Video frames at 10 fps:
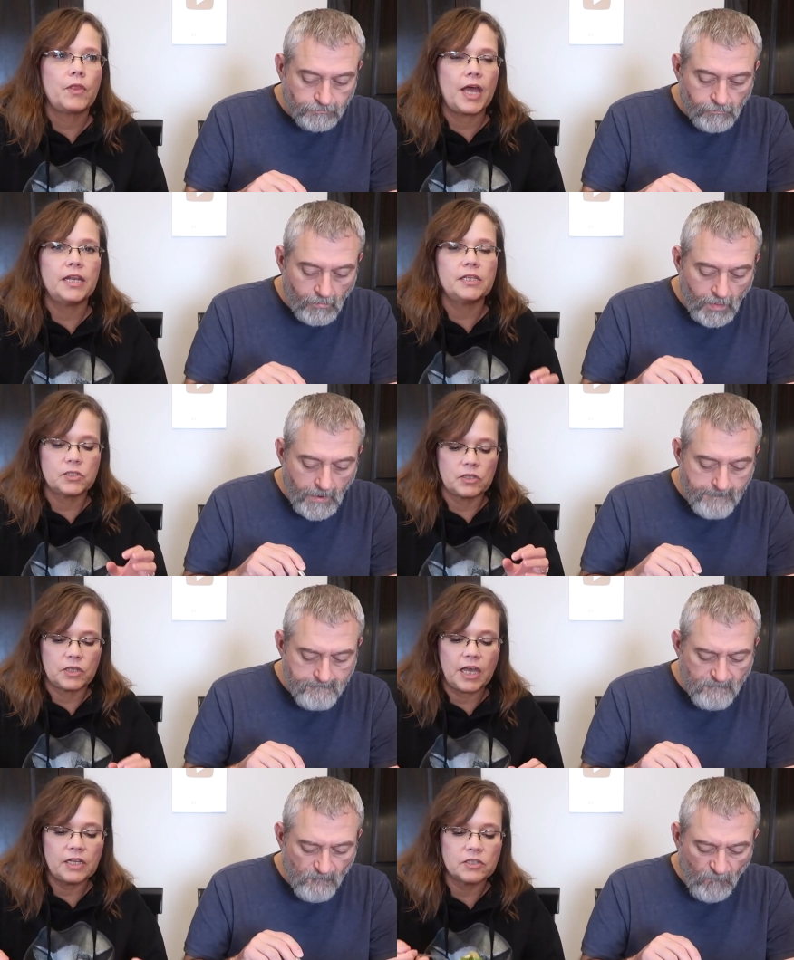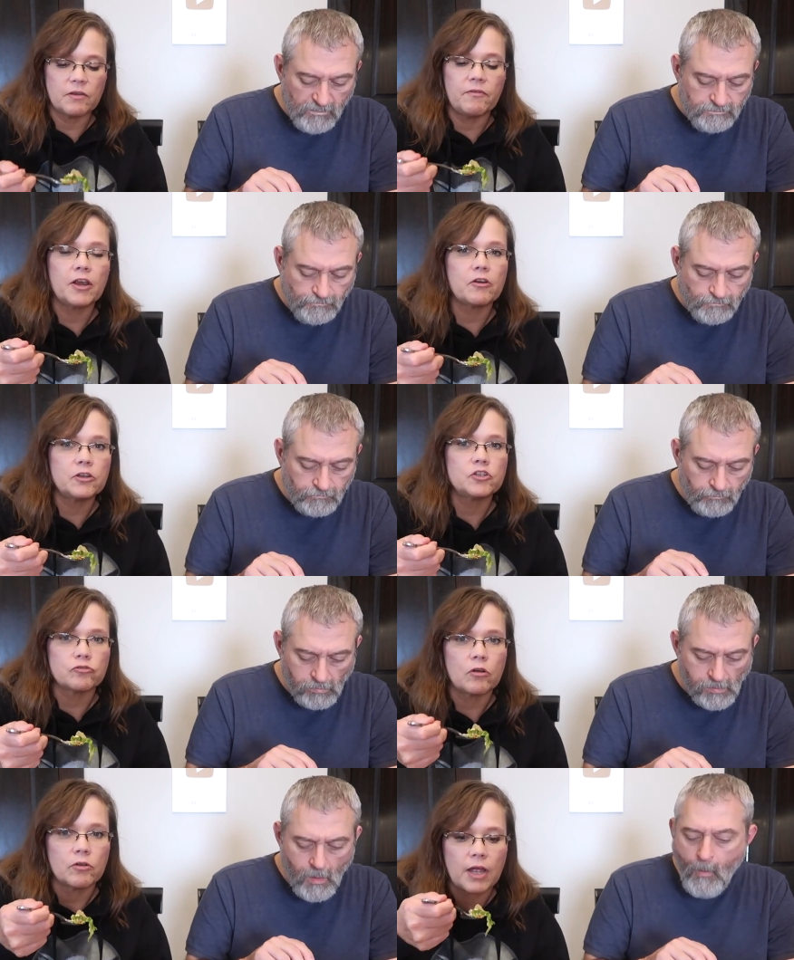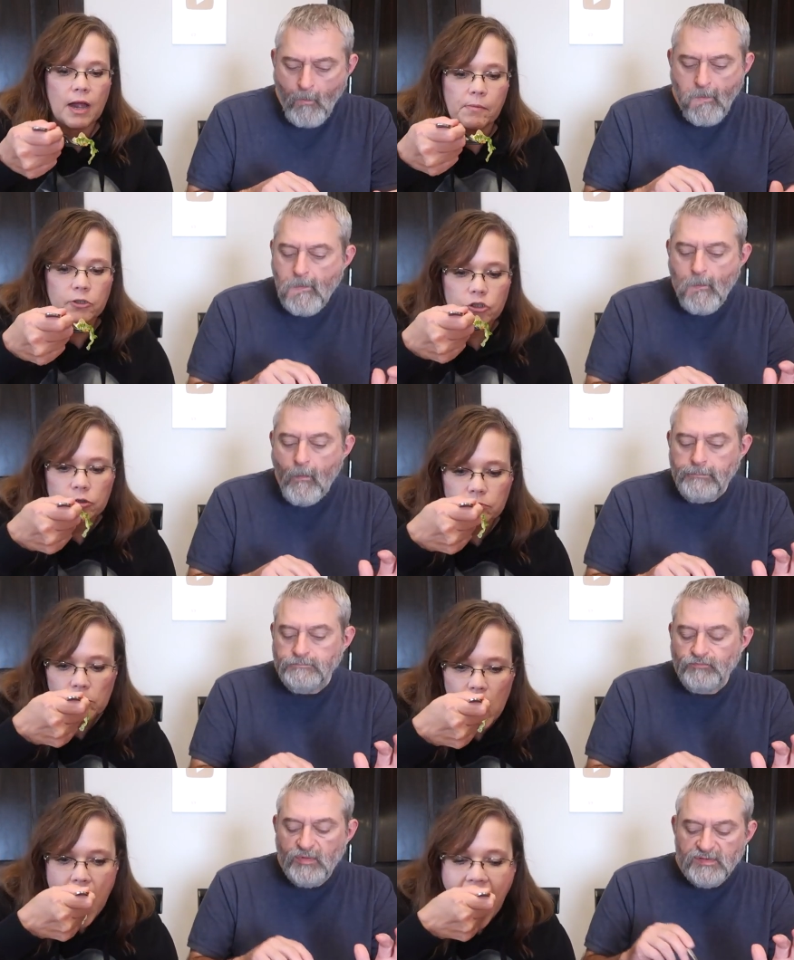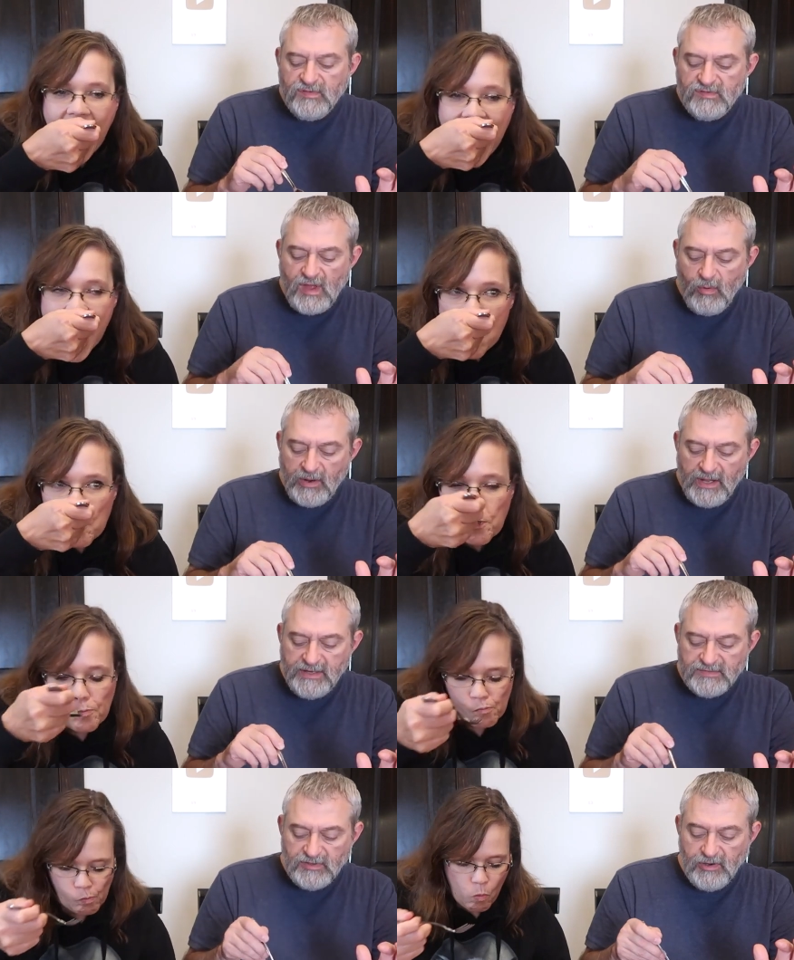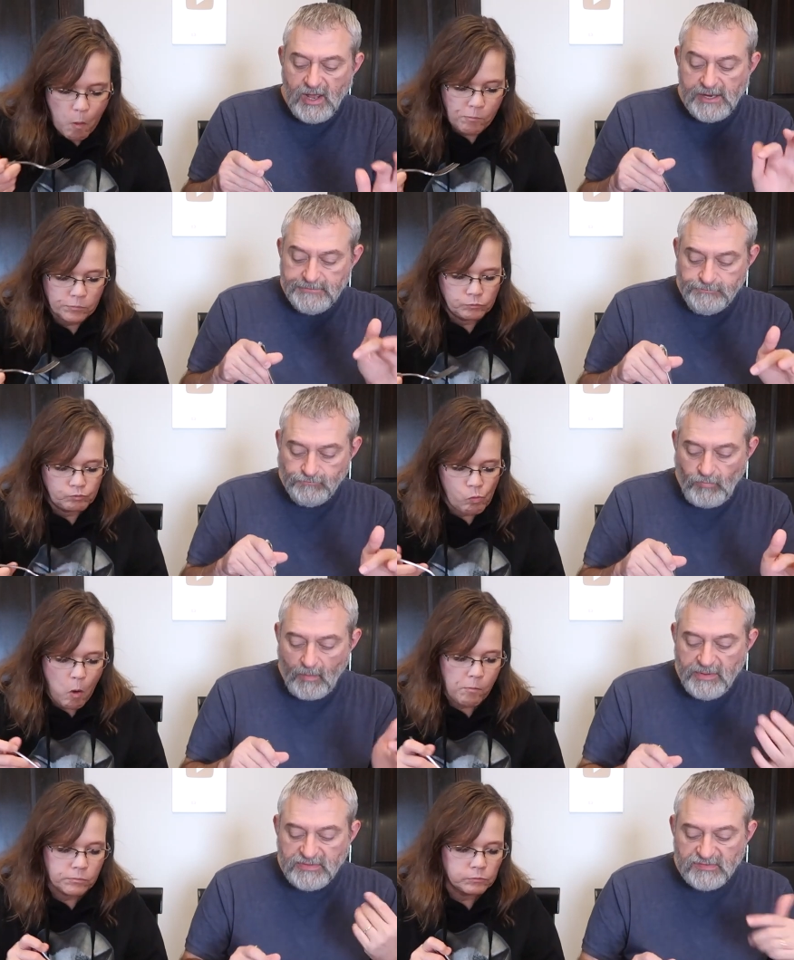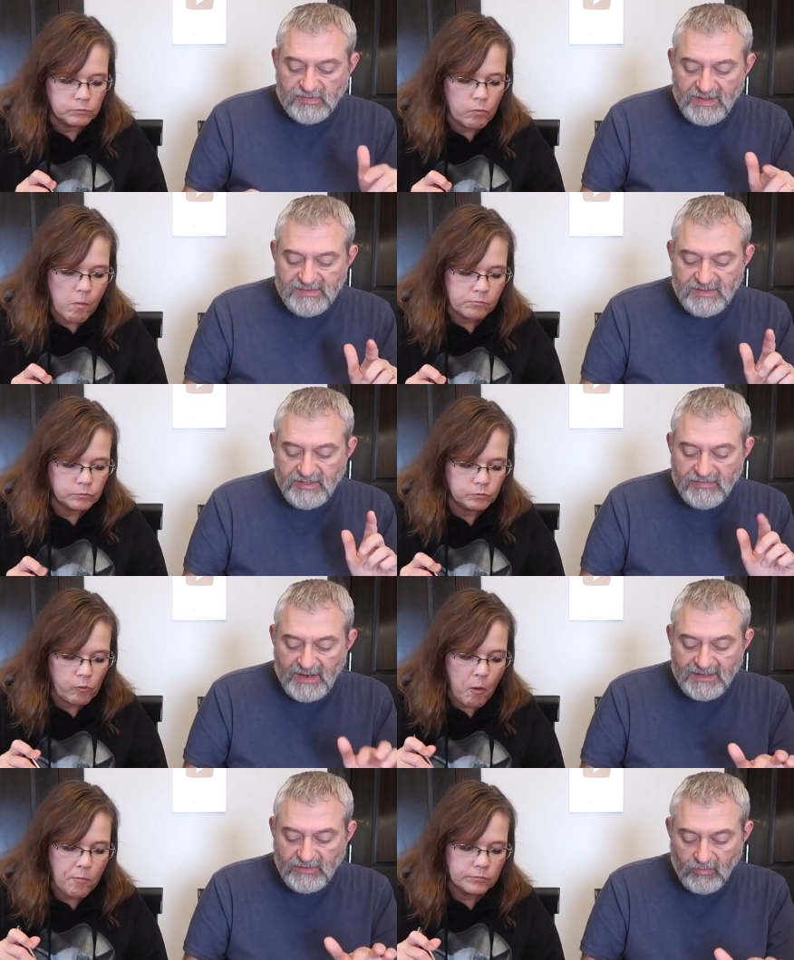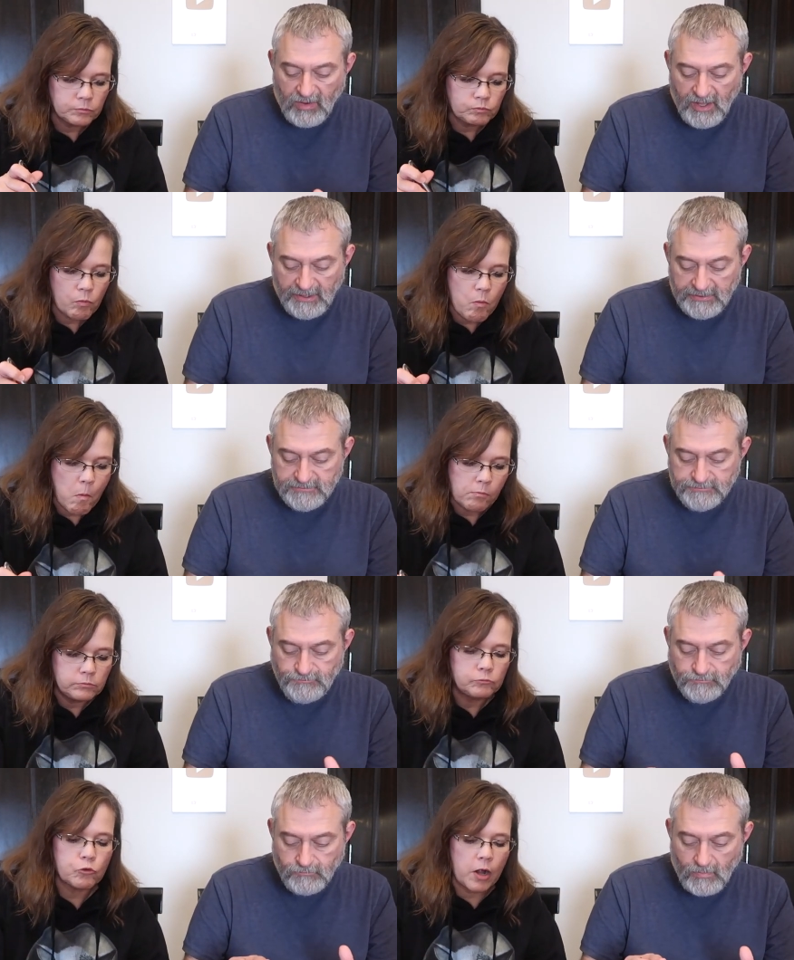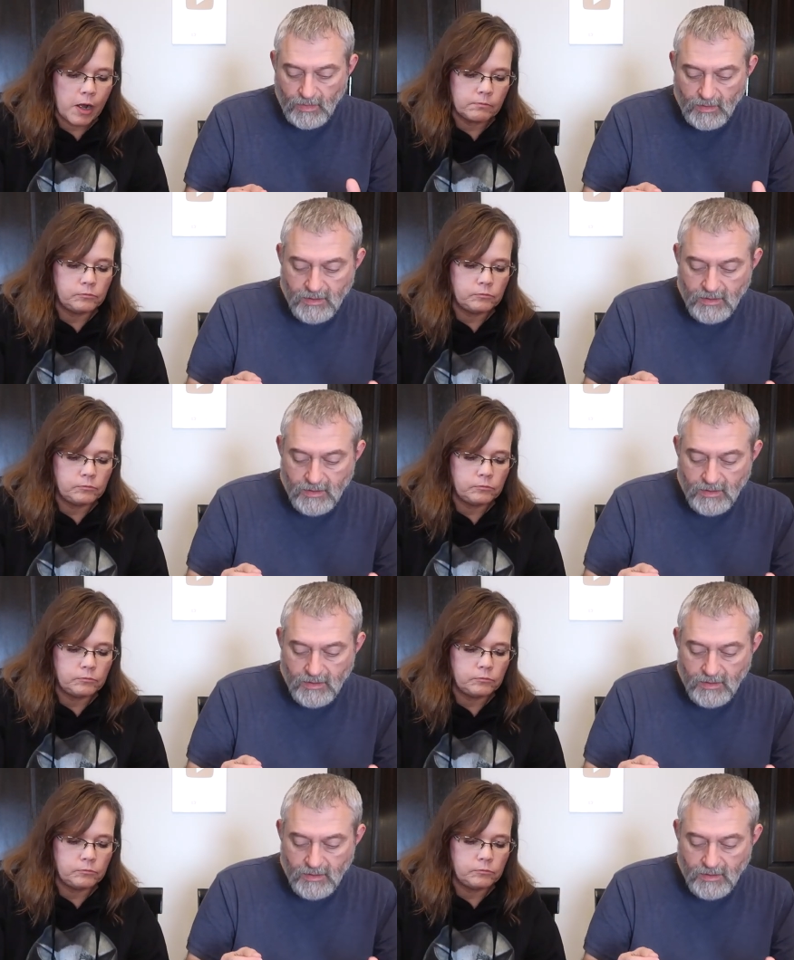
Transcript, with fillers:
Speaker 1: that is that is a very strong cabbage.
Speaker 2: This is not one I necessarily like, but there's things in here that I don't like.
Speaker 1: Right.